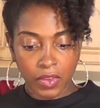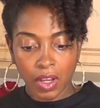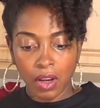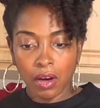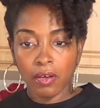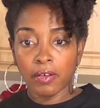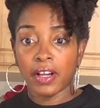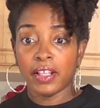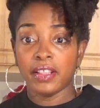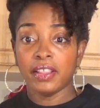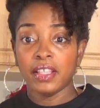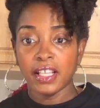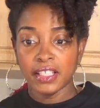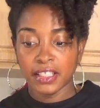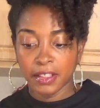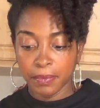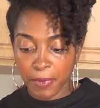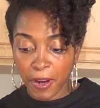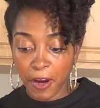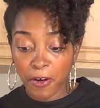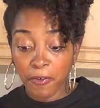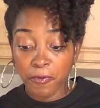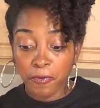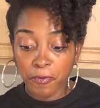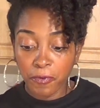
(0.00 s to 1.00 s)
All right, that's
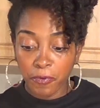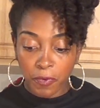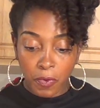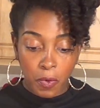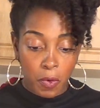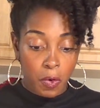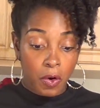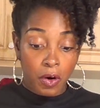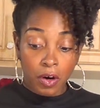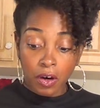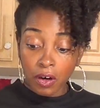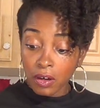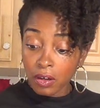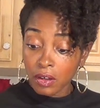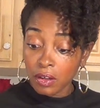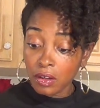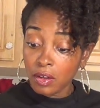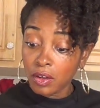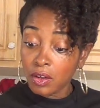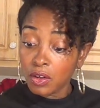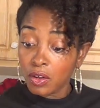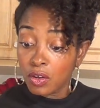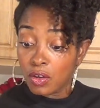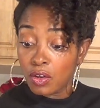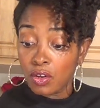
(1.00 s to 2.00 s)
about 4
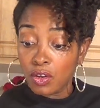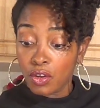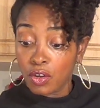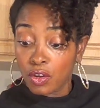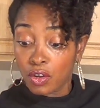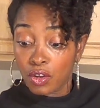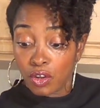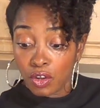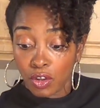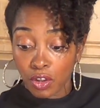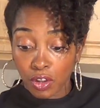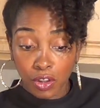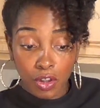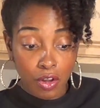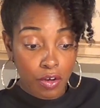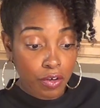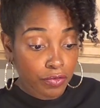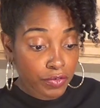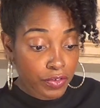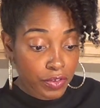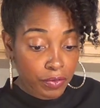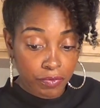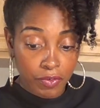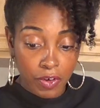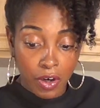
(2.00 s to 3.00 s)

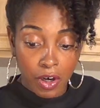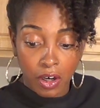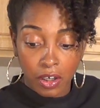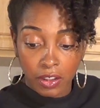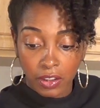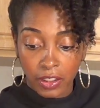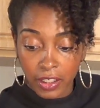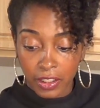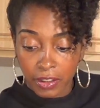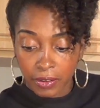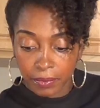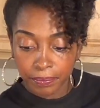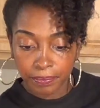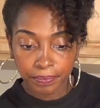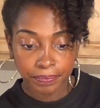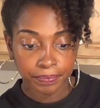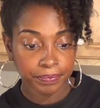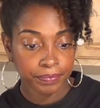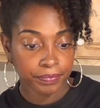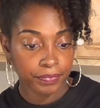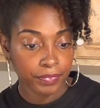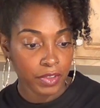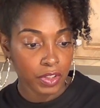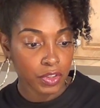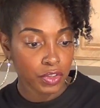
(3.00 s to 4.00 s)
cloves of garlic
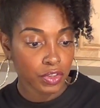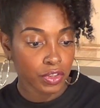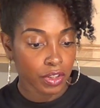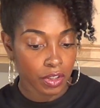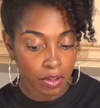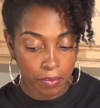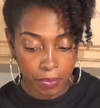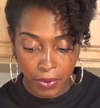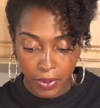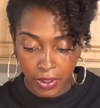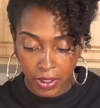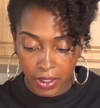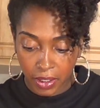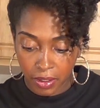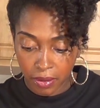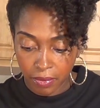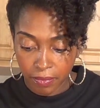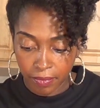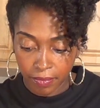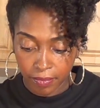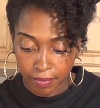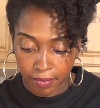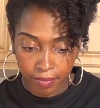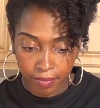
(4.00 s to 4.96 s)
that you're going to put in.